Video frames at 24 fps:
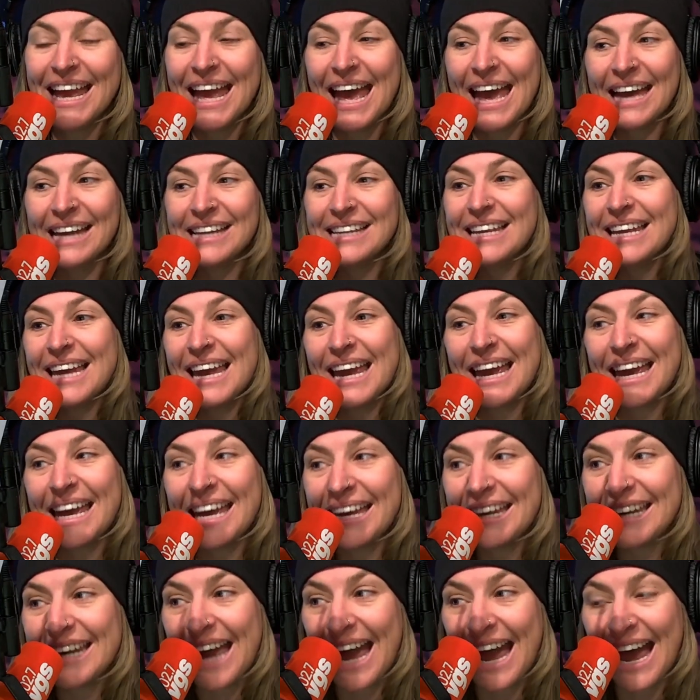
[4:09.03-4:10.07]

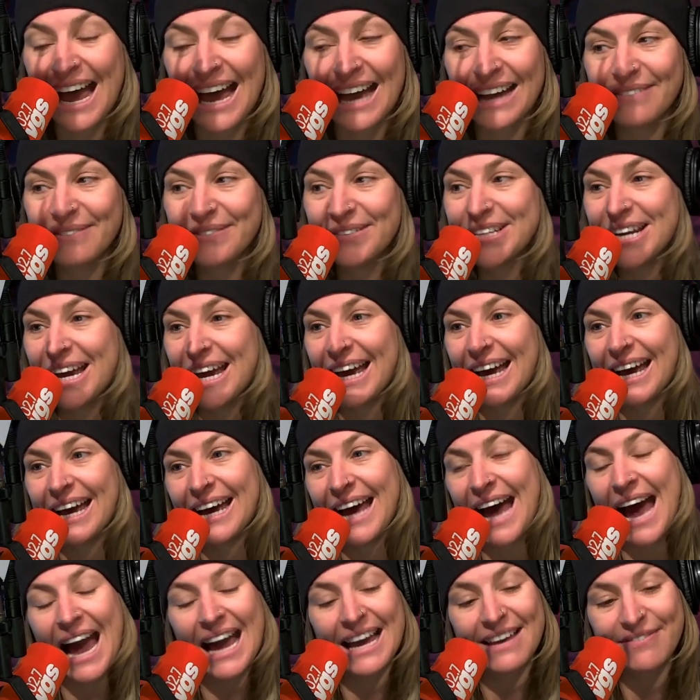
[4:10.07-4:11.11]
And
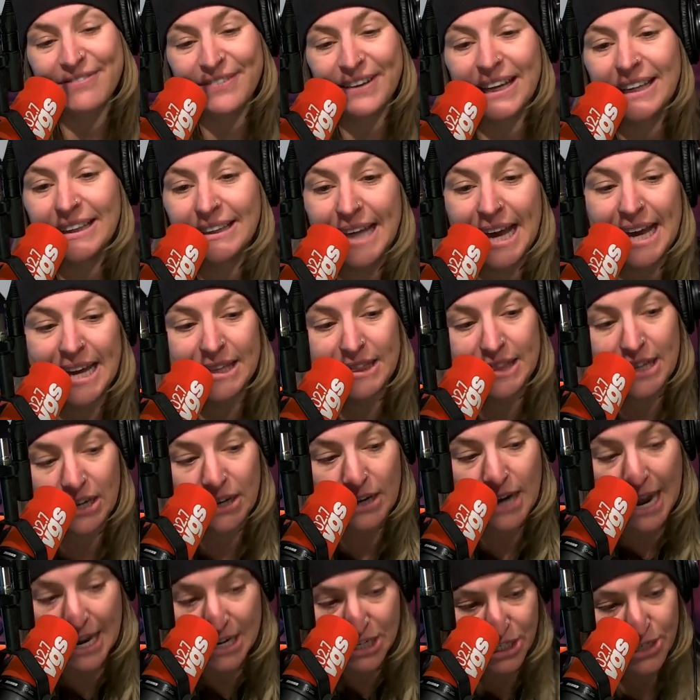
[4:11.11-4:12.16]
I feel like
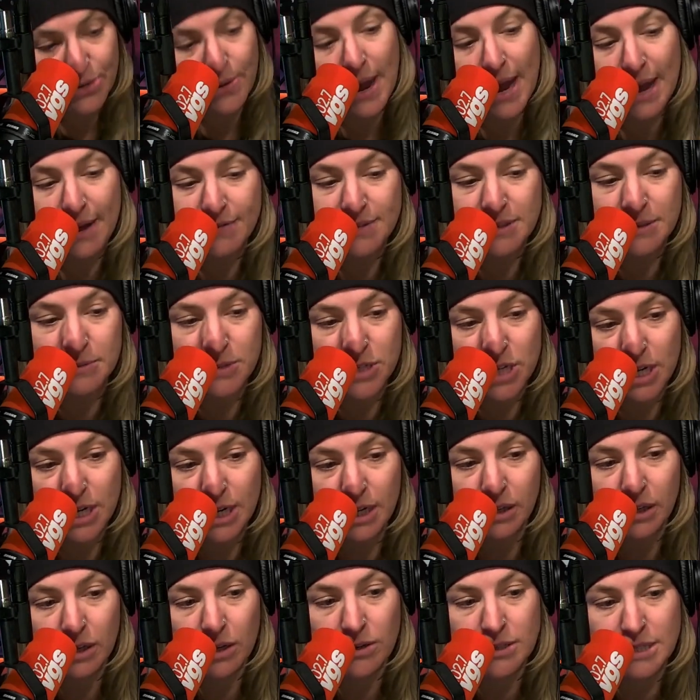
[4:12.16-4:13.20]
I do have some dirty
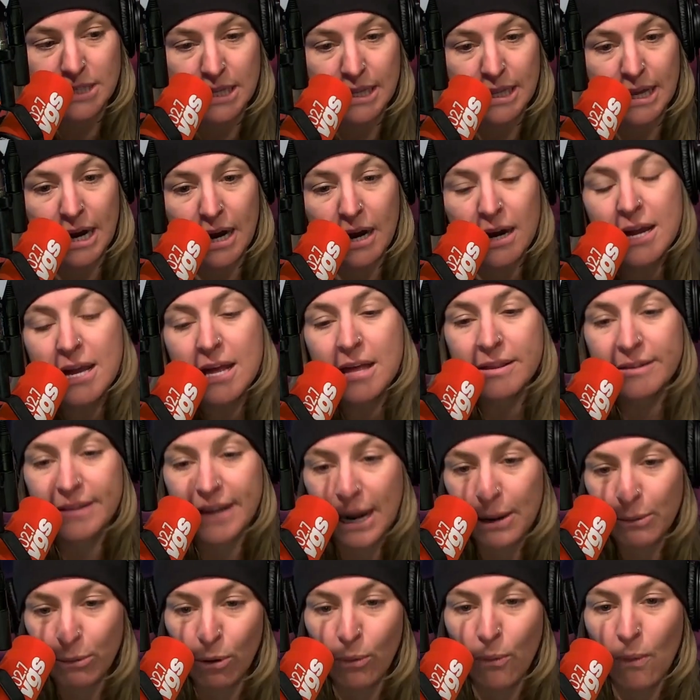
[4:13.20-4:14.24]
clothes in there that
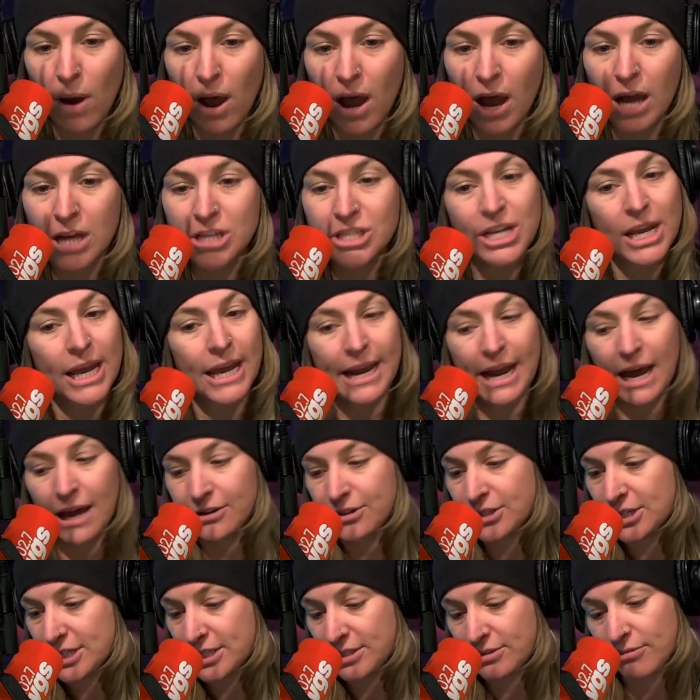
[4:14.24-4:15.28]
I will wash and I'll
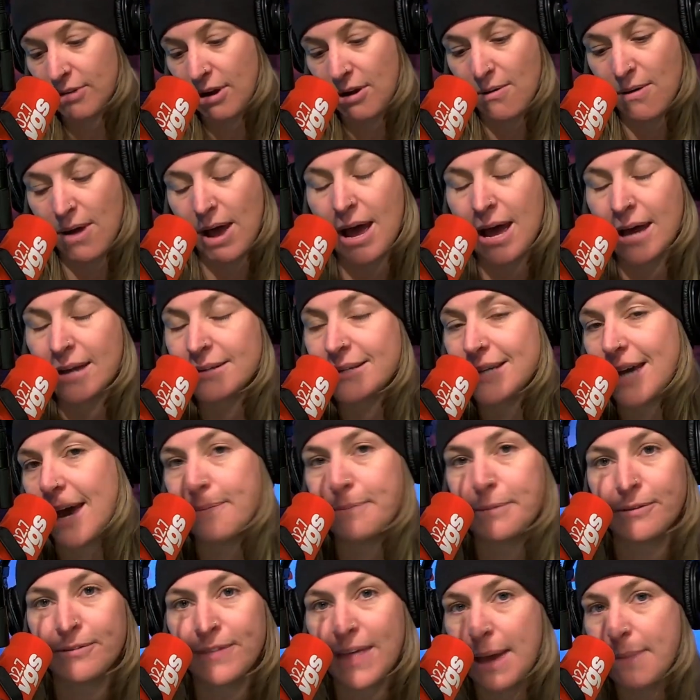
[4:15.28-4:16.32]
just throw on
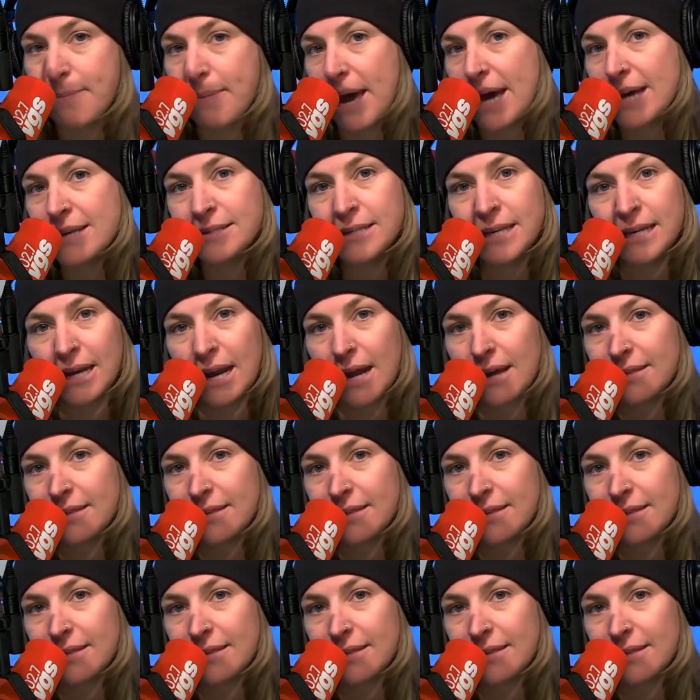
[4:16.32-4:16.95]
top of that basket.